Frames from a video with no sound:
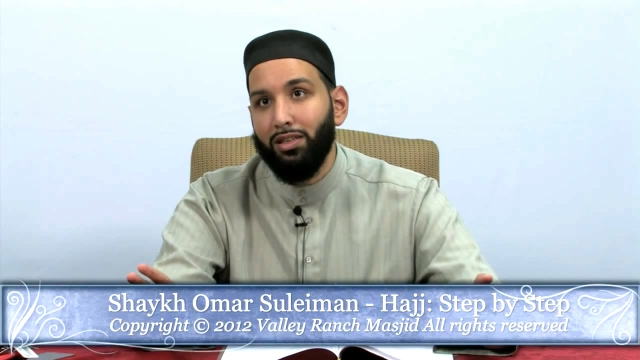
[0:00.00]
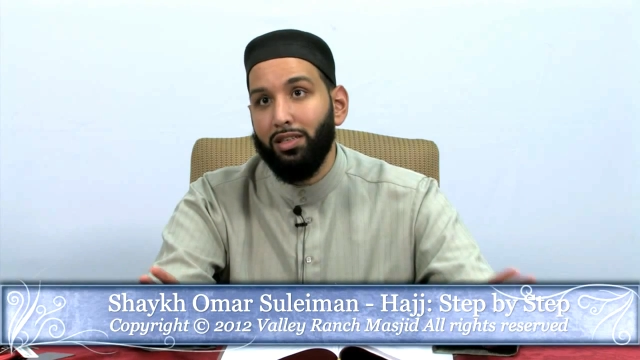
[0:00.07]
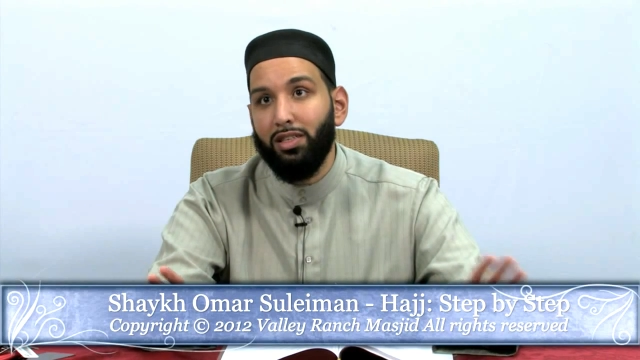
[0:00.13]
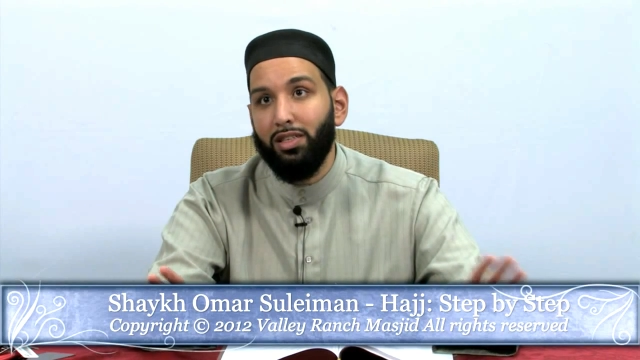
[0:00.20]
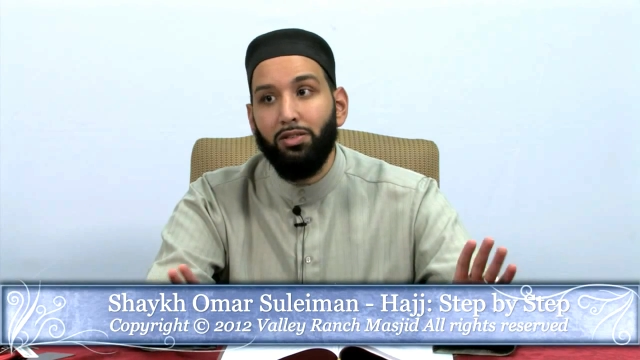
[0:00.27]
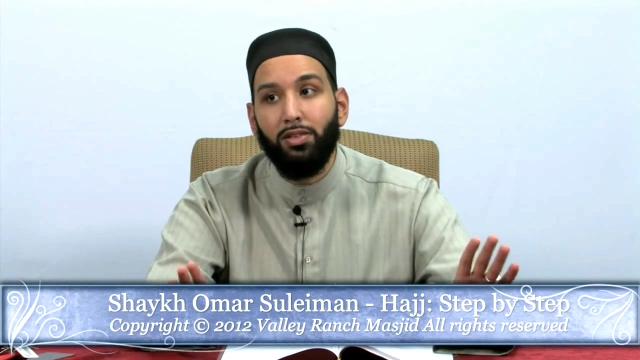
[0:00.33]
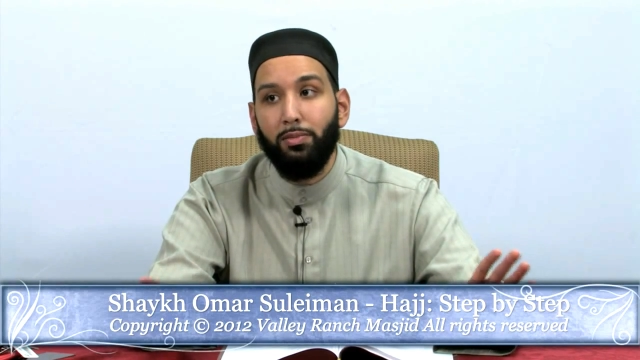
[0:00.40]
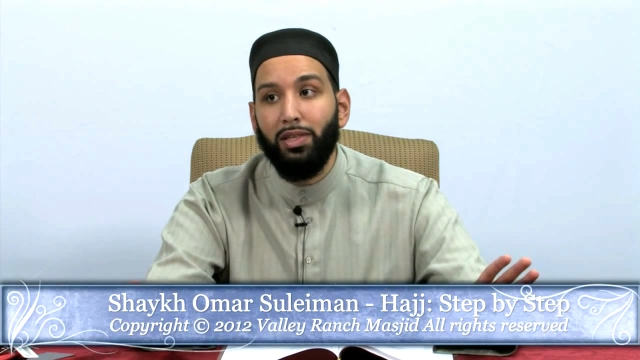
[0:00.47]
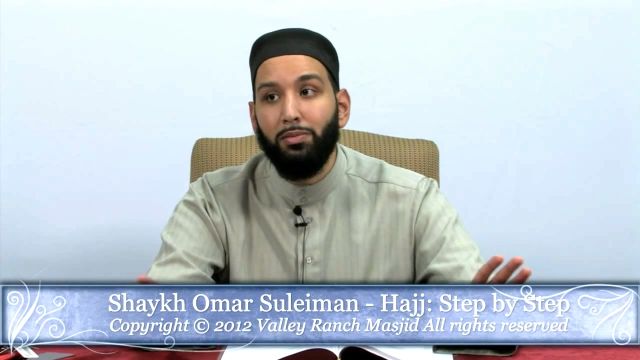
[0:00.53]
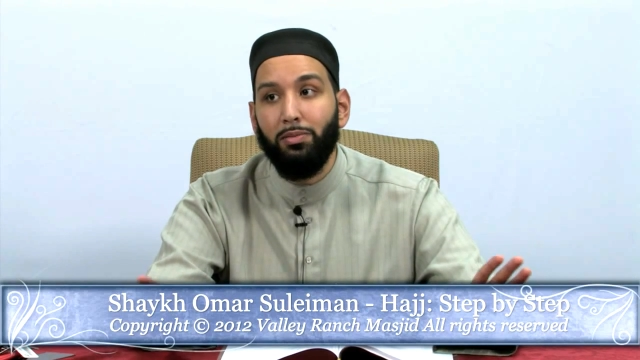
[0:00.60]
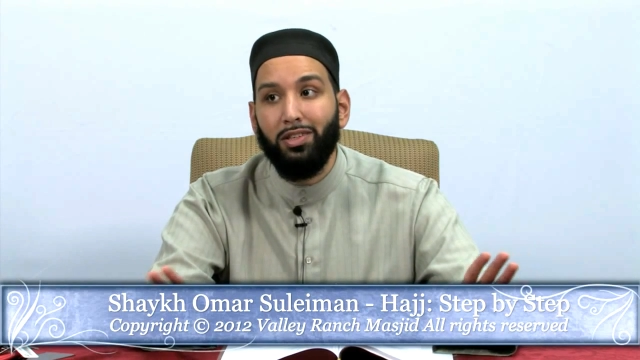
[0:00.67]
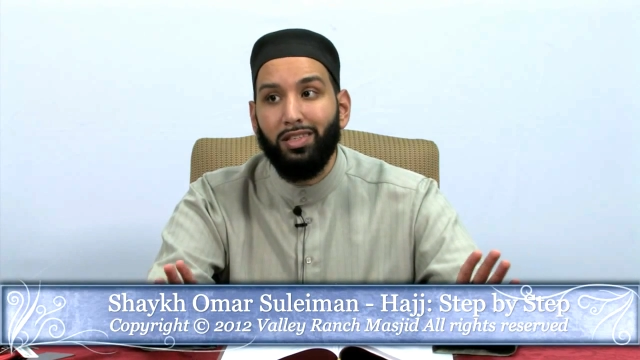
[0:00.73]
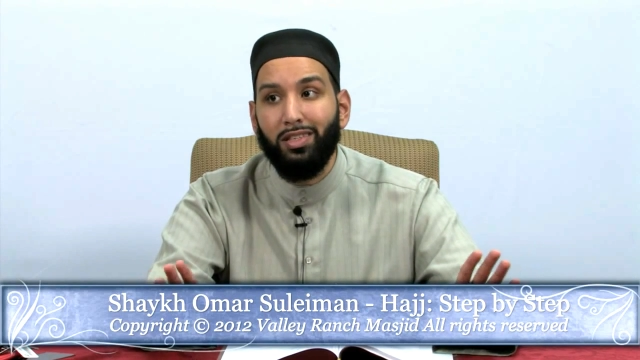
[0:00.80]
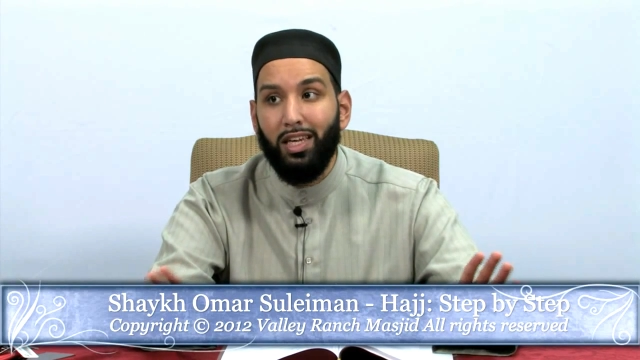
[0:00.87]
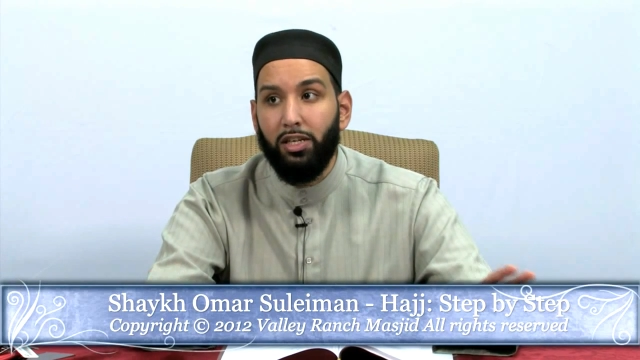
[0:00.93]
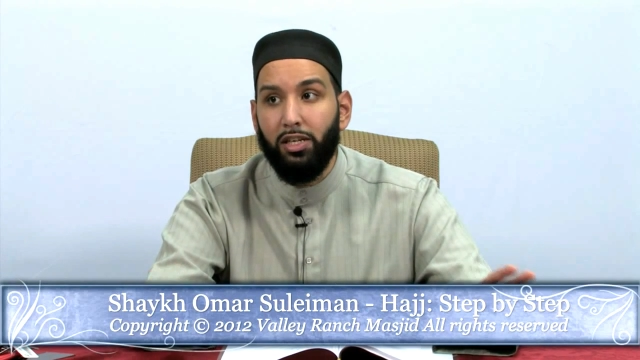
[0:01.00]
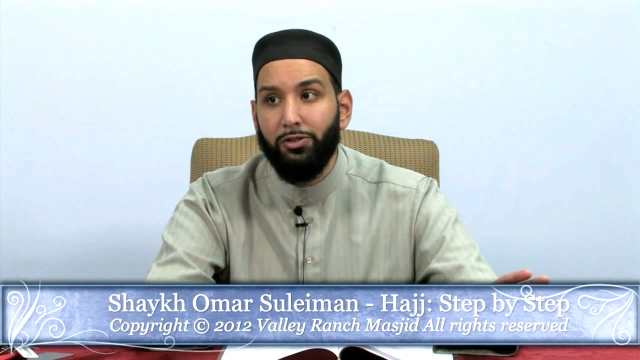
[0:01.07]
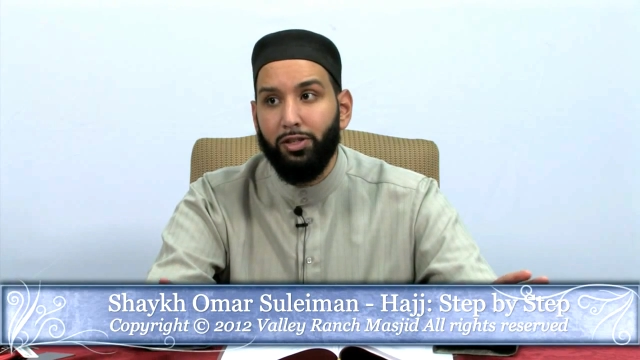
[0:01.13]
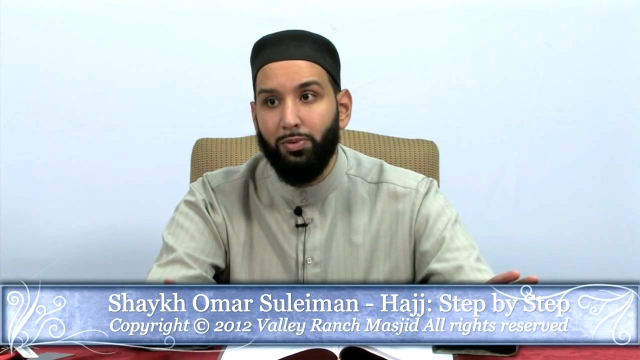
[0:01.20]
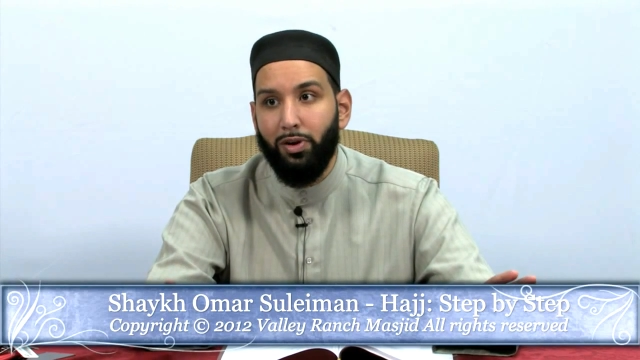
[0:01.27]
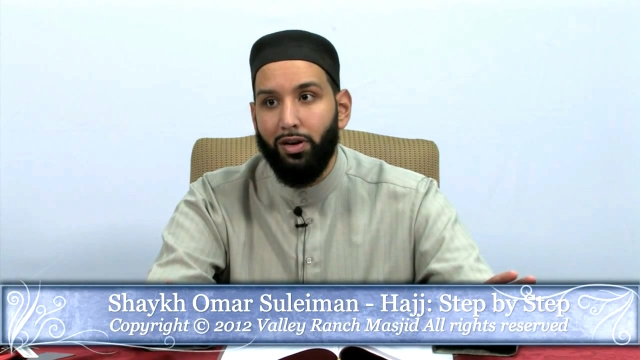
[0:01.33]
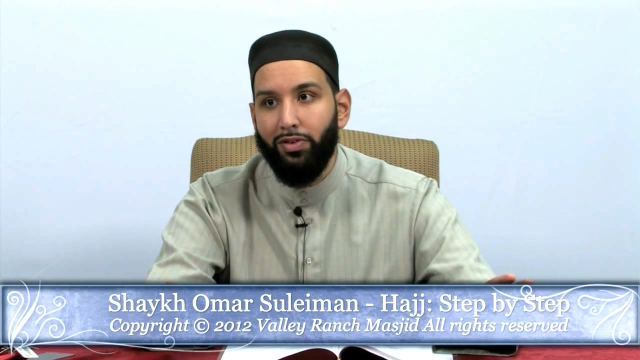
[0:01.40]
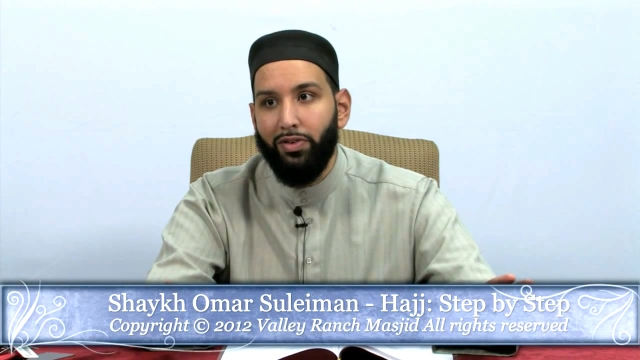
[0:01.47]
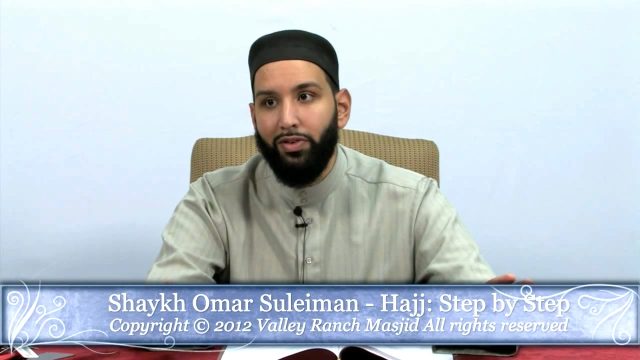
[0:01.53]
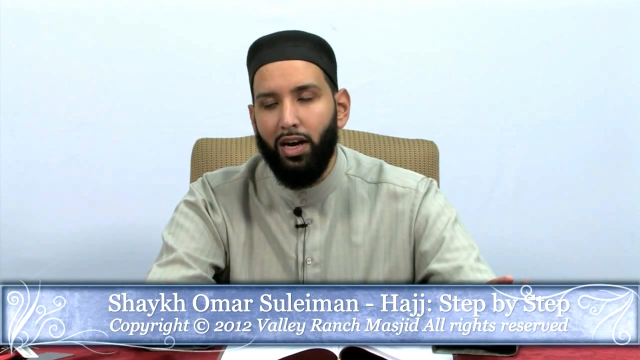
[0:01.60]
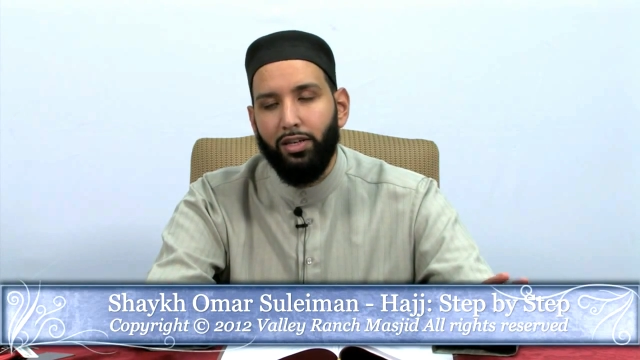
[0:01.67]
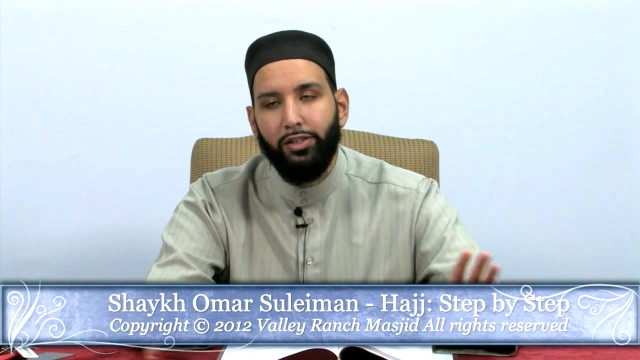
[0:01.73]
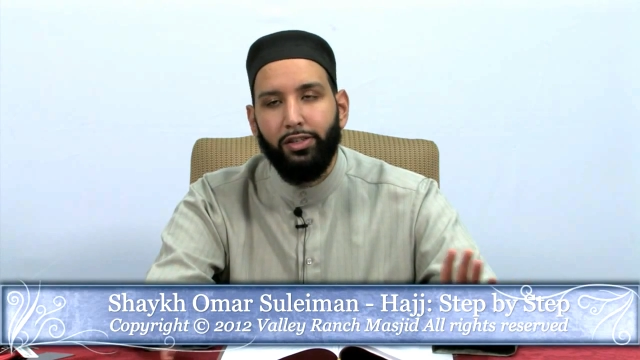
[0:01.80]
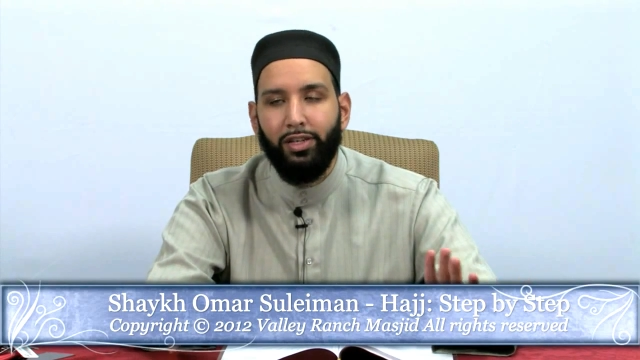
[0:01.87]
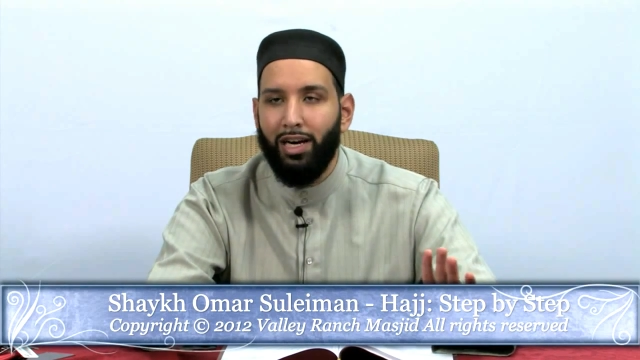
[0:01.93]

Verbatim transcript: this used to be the most dangerous part of Hajj.